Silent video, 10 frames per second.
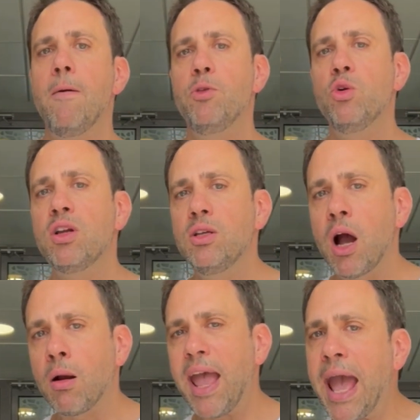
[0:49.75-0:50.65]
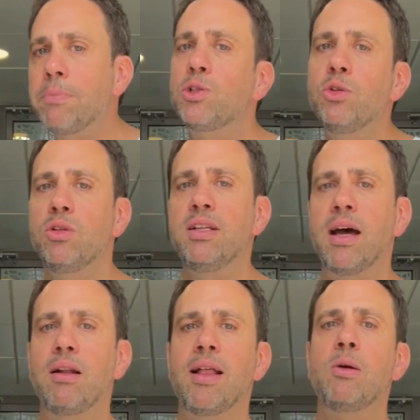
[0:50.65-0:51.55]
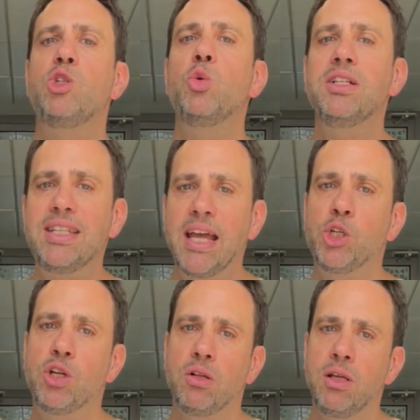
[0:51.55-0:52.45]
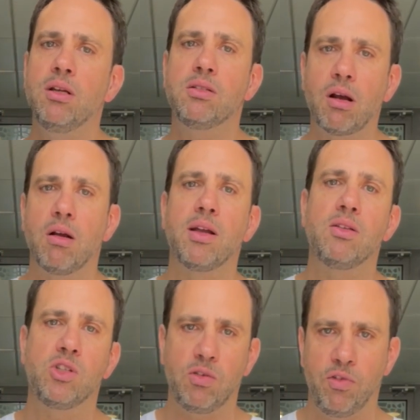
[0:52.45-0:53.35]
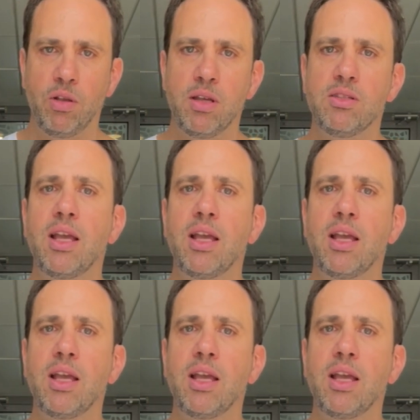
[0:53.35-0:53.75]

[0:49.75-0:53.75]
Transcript: You are absolutely not allowed to intentionally target civilians,